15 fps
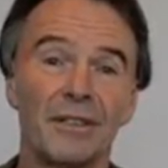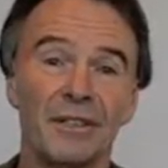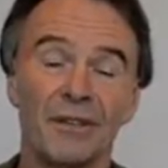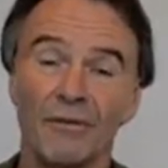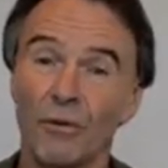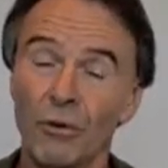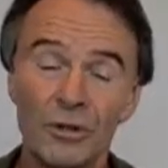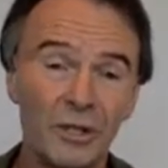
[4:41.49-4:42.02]

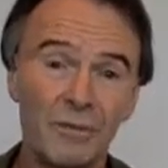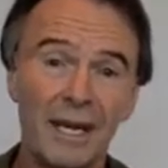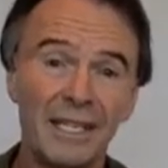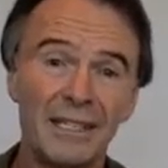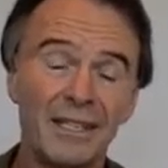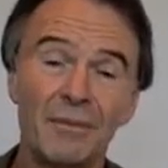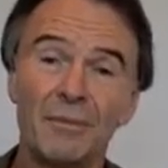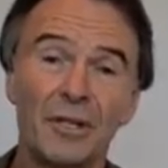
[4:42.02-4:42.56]
you've
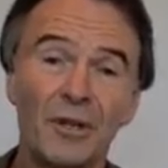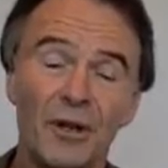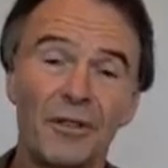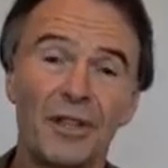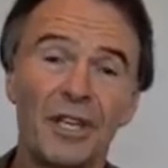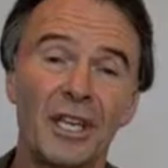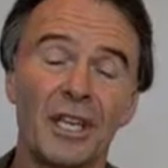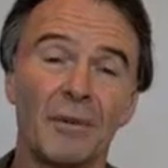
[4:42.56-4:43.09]
automated them, you're
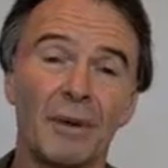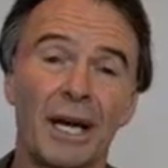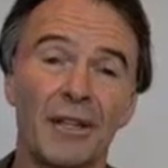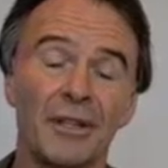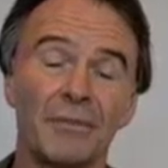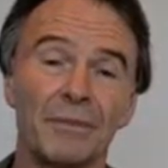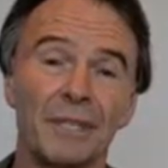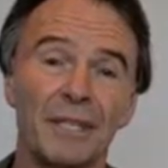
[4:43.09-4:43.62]
not thinking
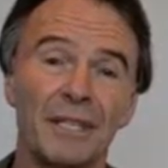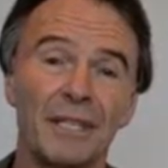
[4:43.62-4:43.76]
about them.